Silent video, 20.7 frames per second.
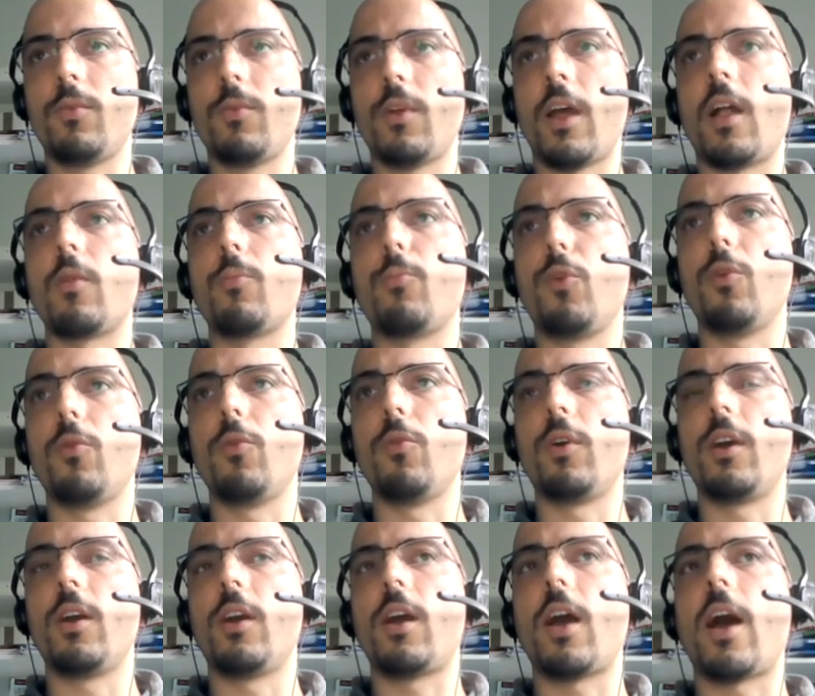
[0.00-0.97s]
help
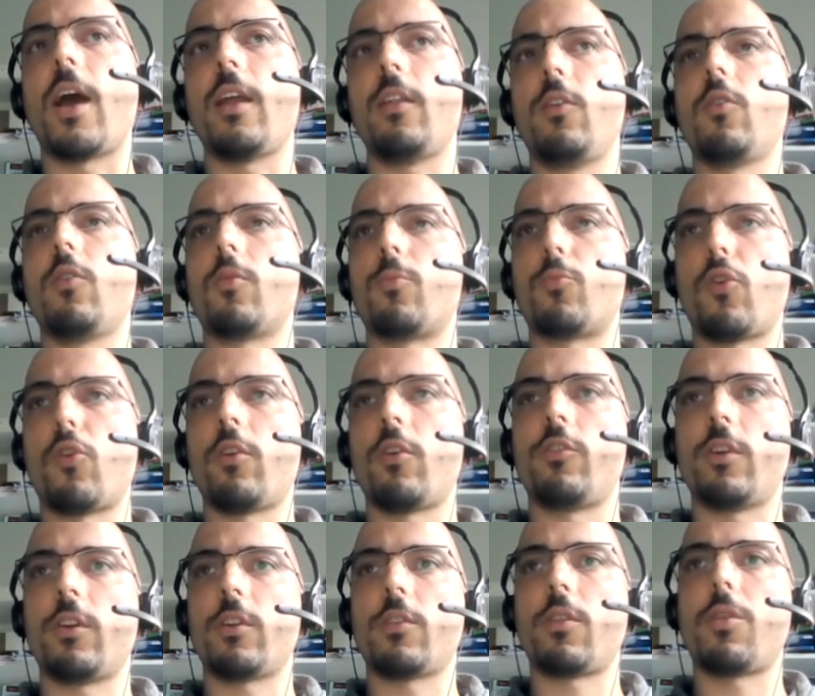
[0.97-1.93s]
you guide your
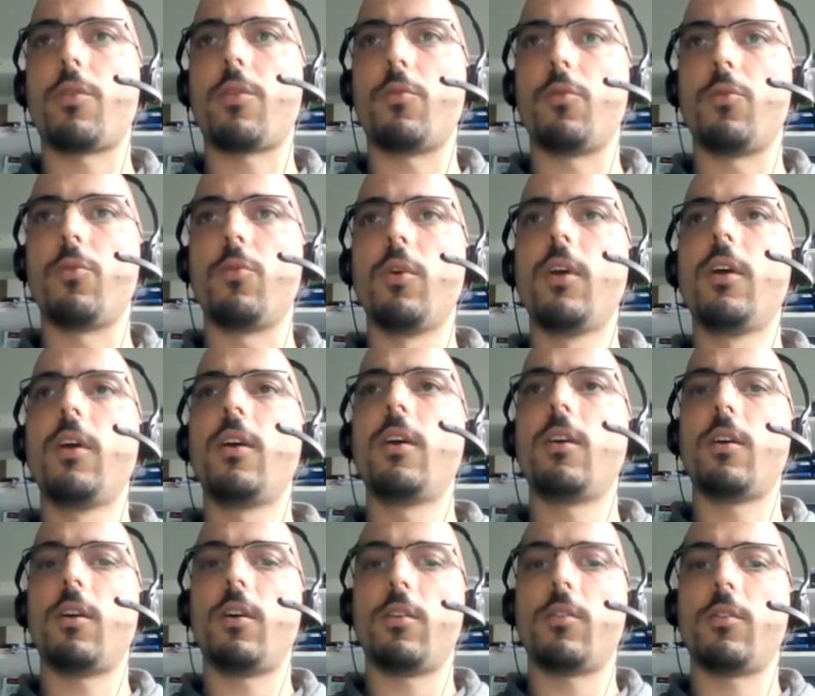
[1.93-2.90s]
project through
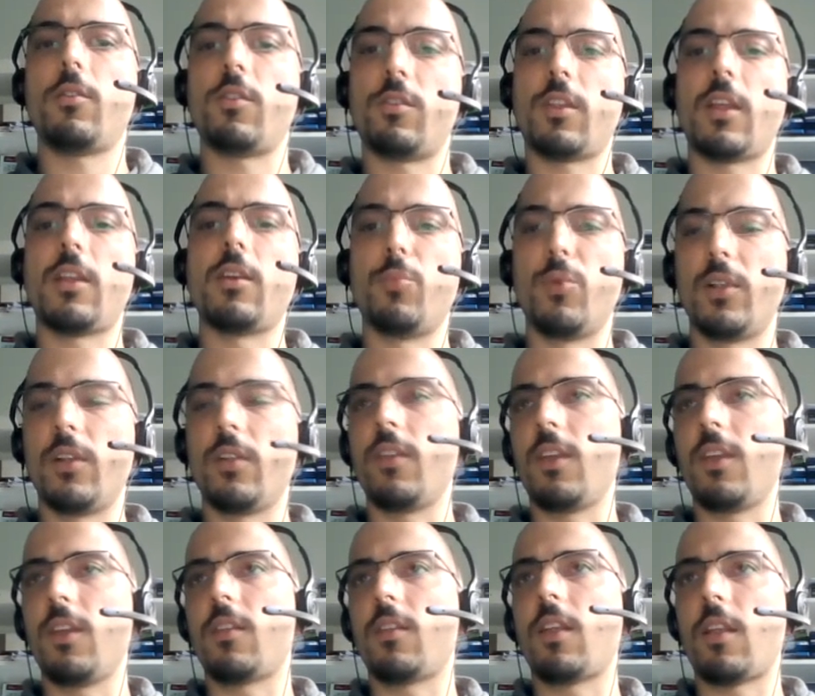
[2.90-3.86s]

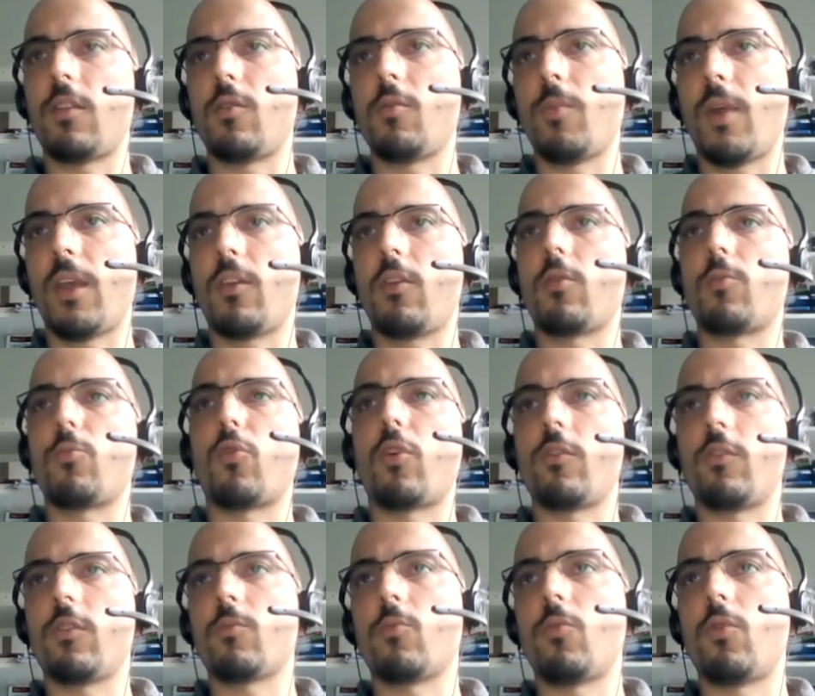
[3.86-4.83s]
sustainability and to make your
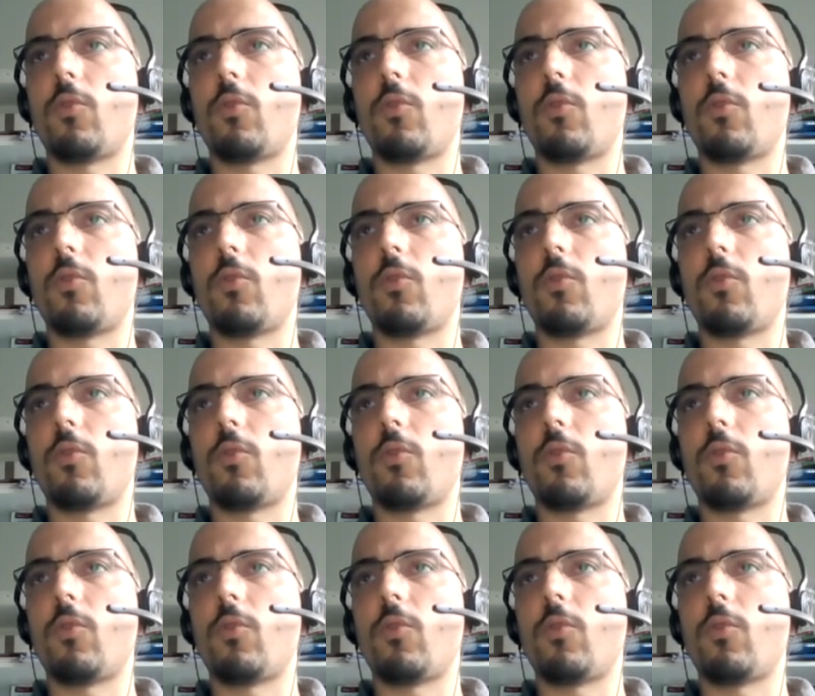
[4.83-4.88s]
project